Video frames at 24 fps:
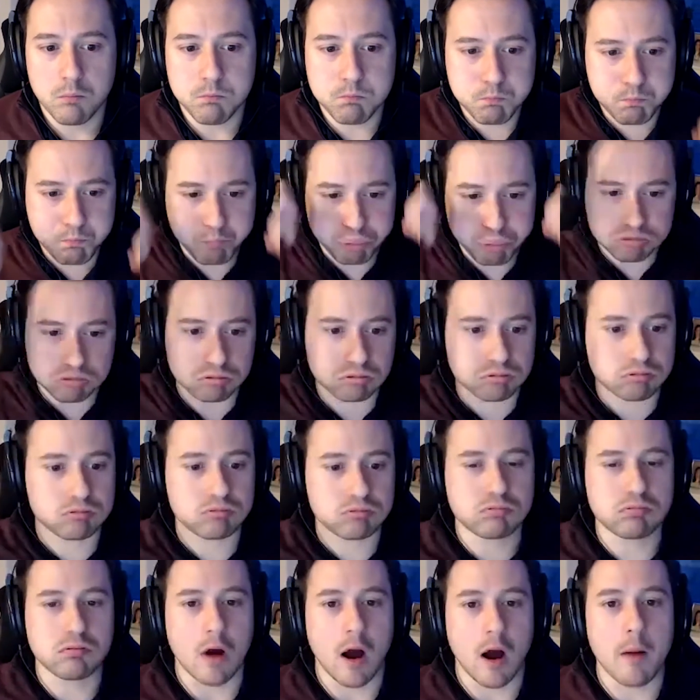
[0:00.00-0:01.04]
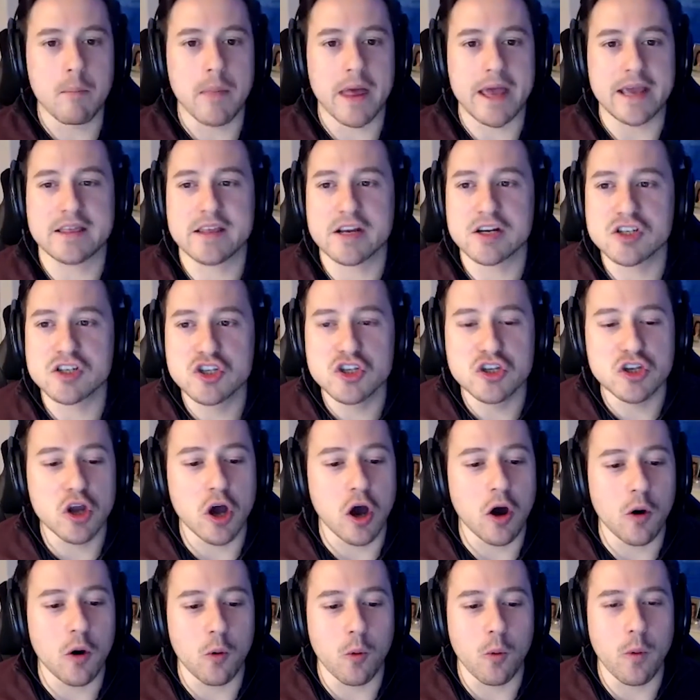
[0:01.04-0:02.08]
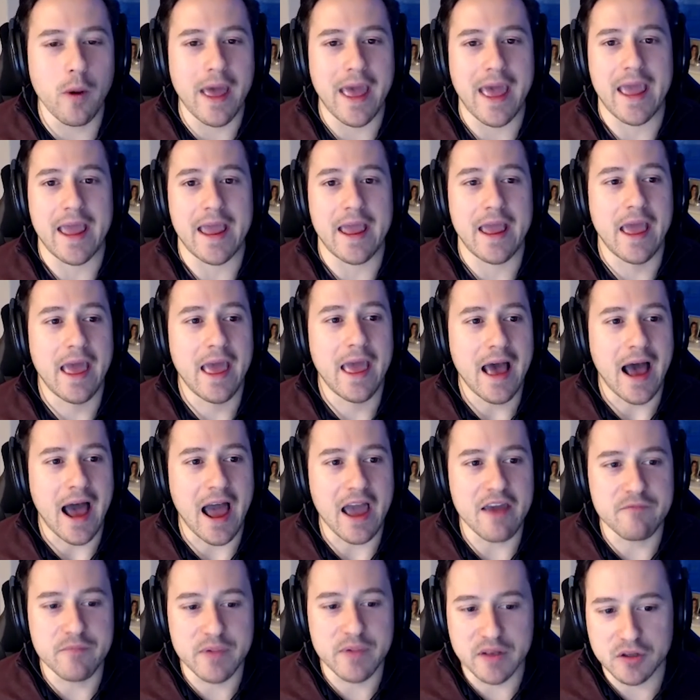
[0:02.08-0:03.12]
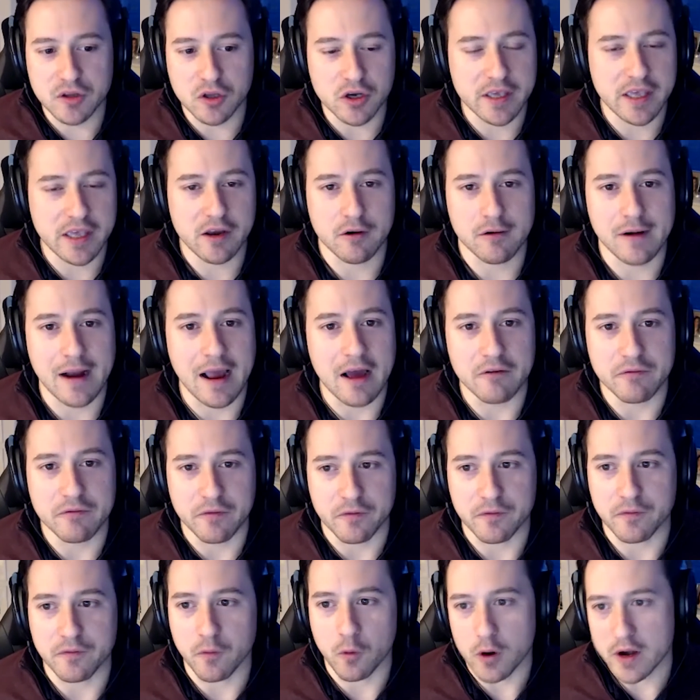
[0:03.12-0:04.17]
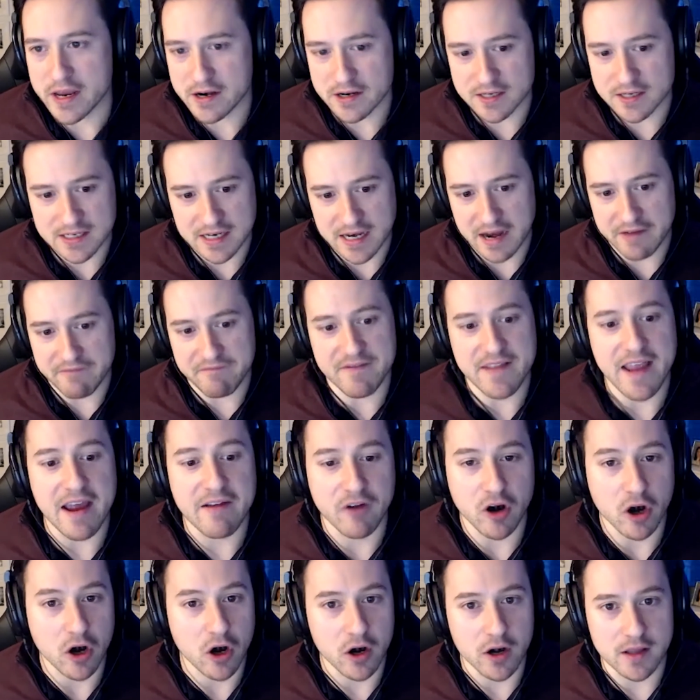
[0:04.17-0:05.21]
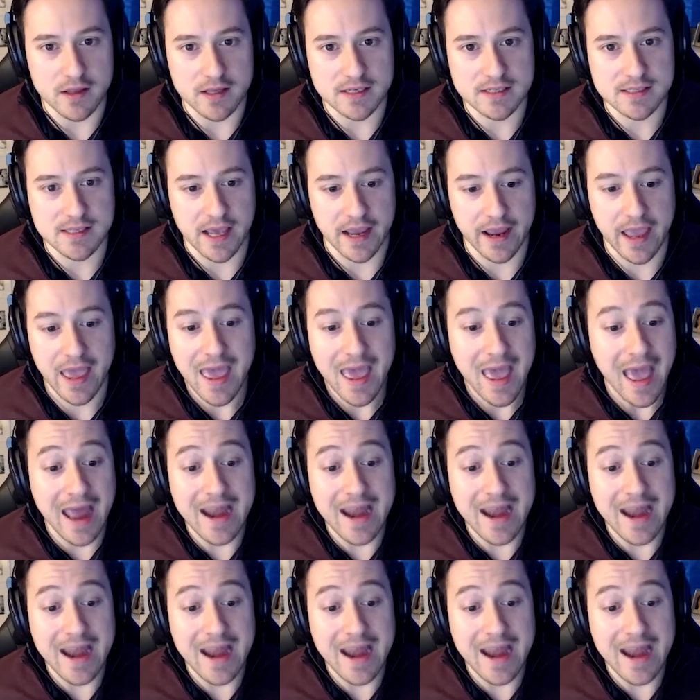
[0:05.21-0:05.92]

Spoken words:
yep. There's no way. I've been looking around for 4 years and have never heard of this thing.